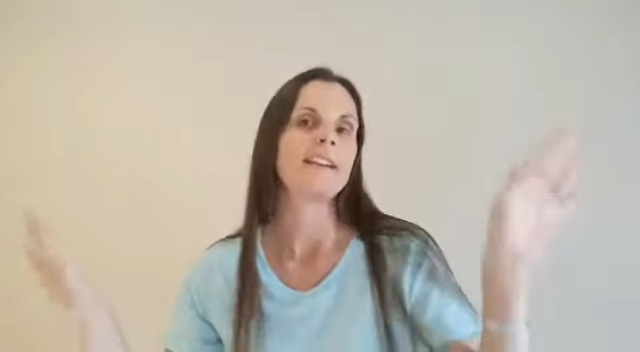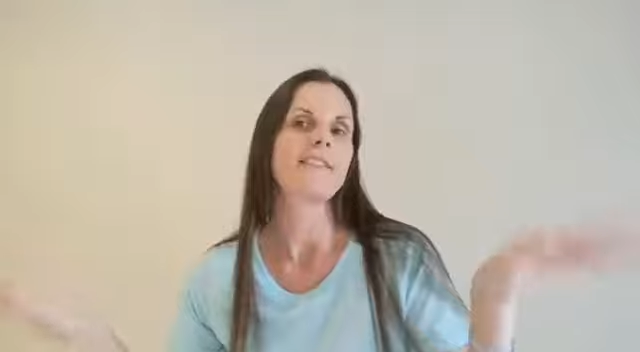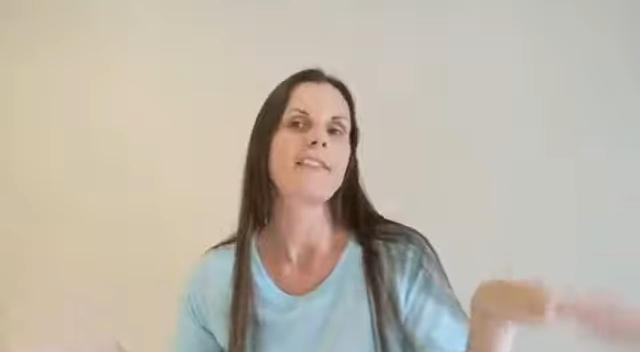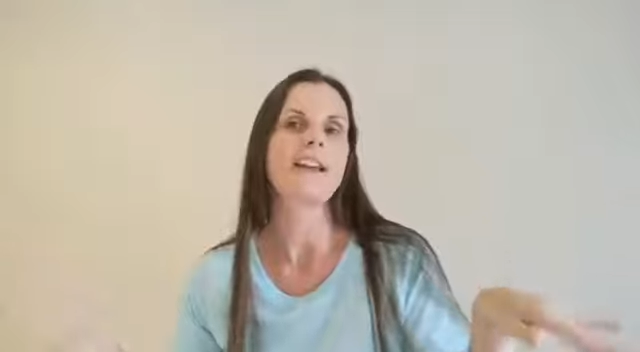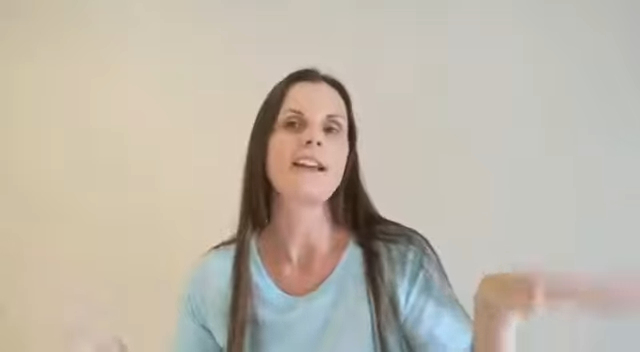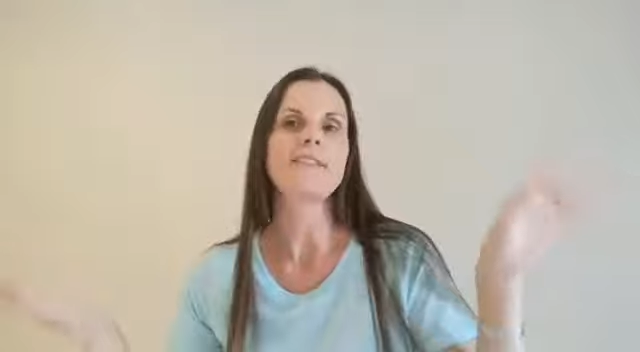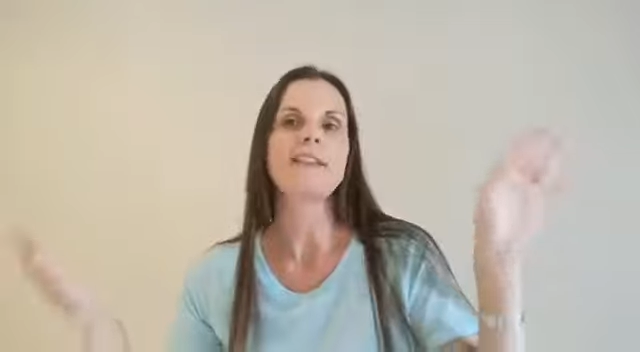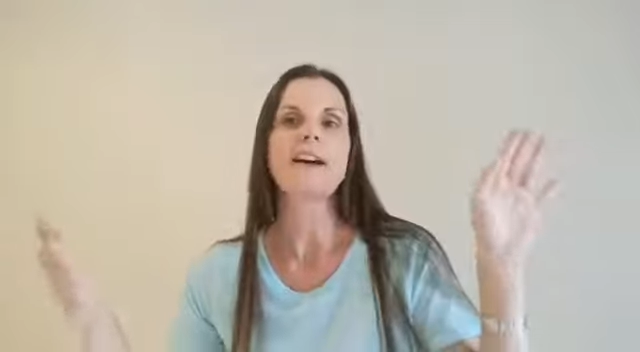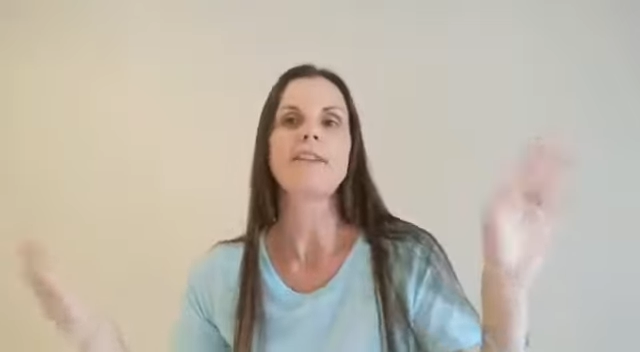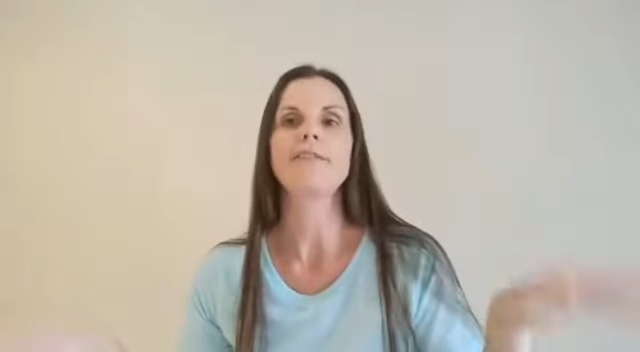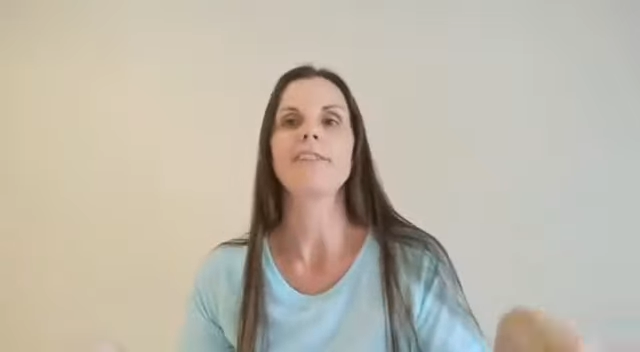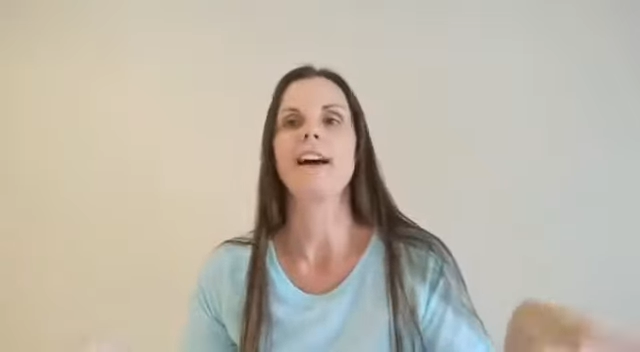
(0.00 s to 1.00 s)
then they'll
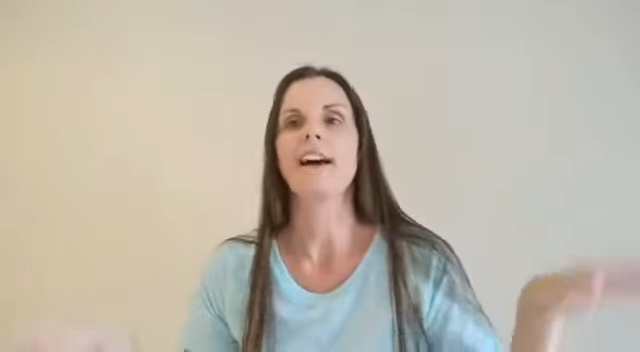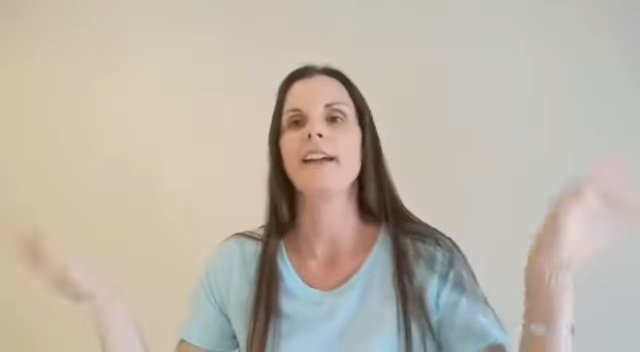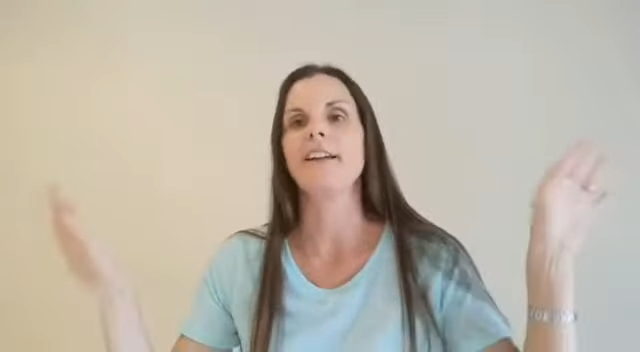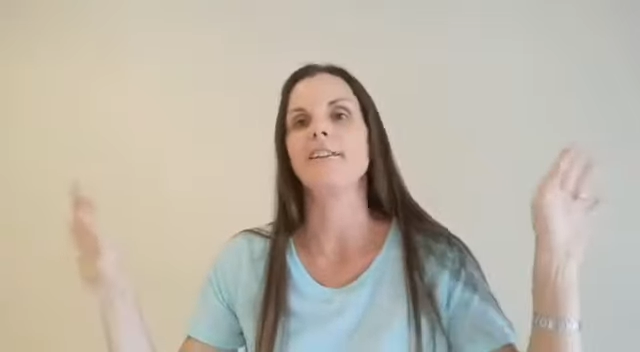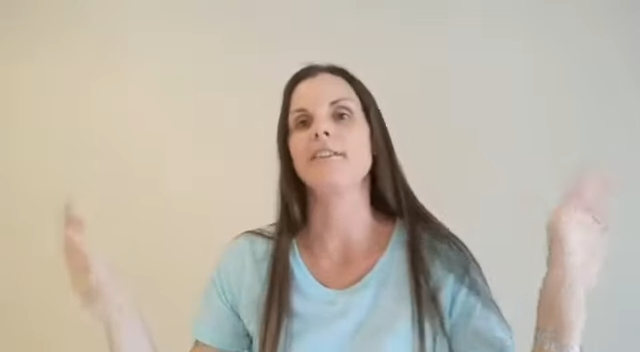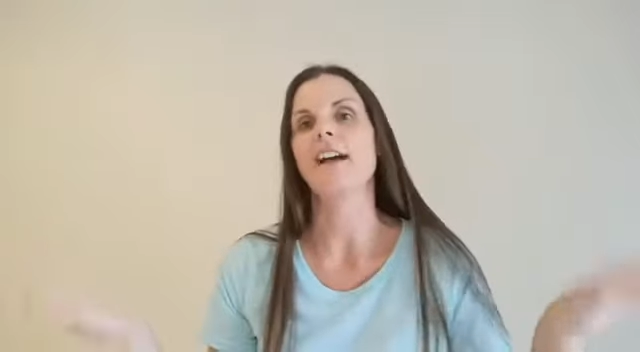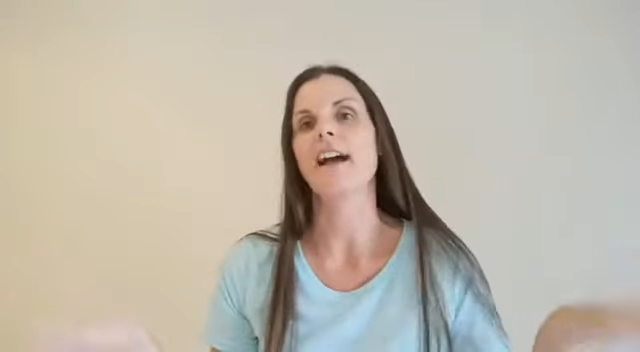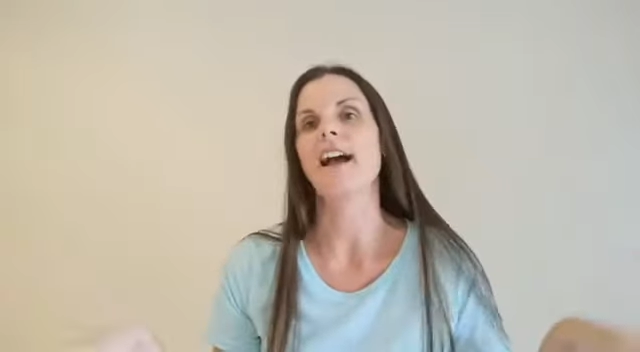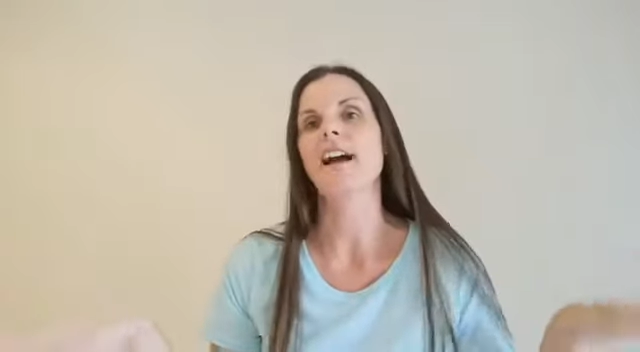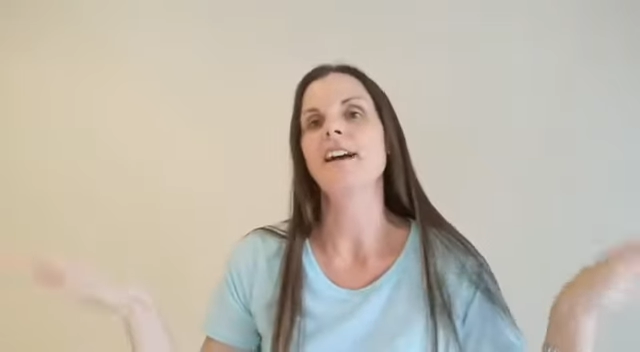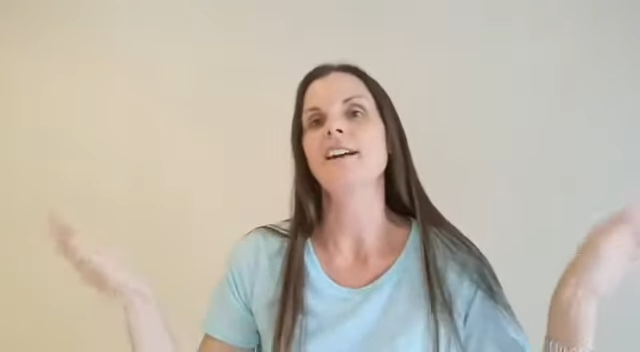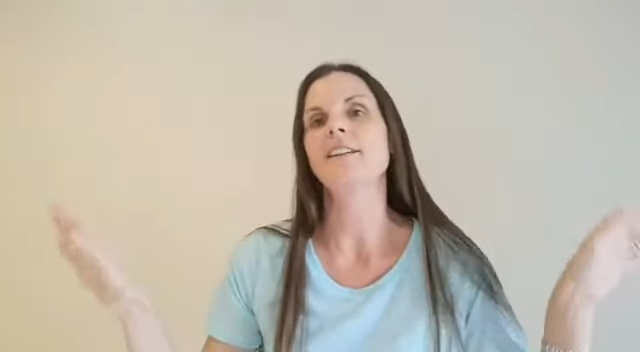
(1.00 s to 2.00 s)
fly
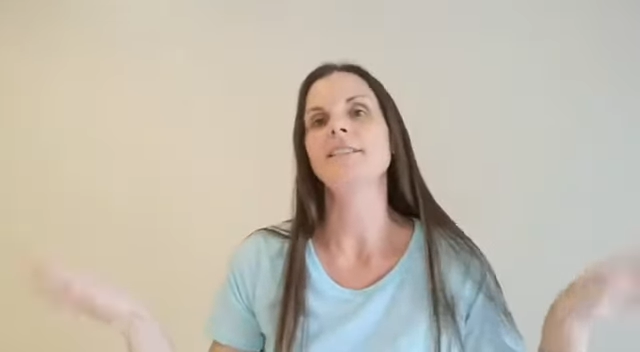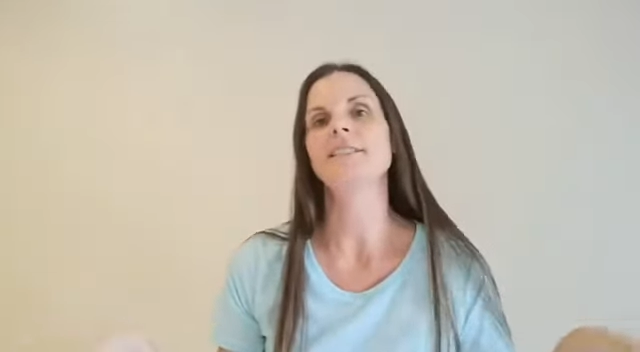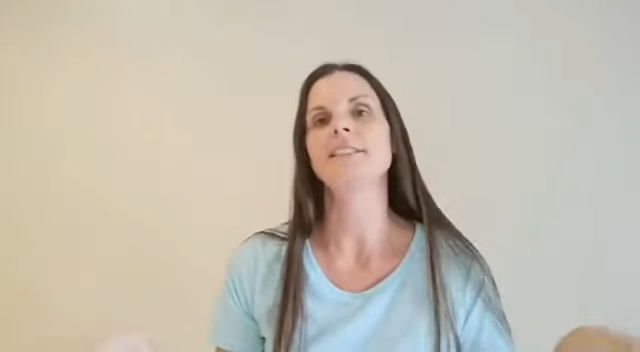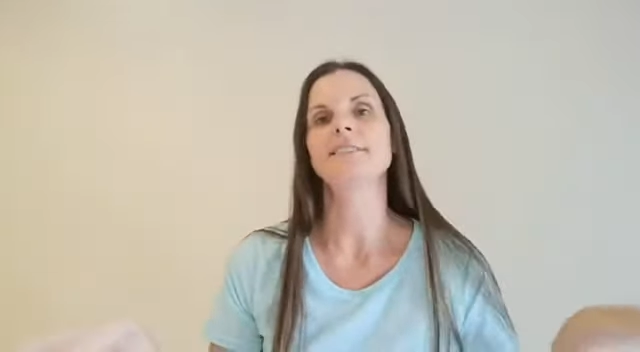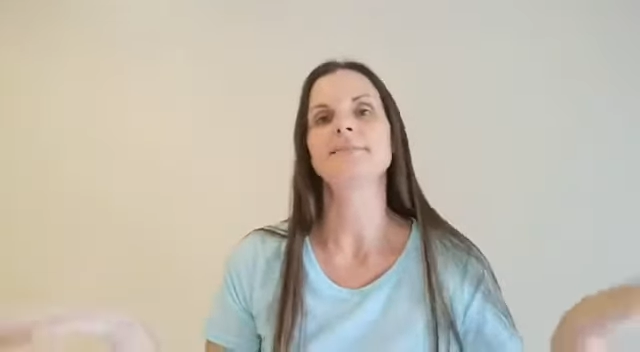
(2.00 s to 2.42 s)
around.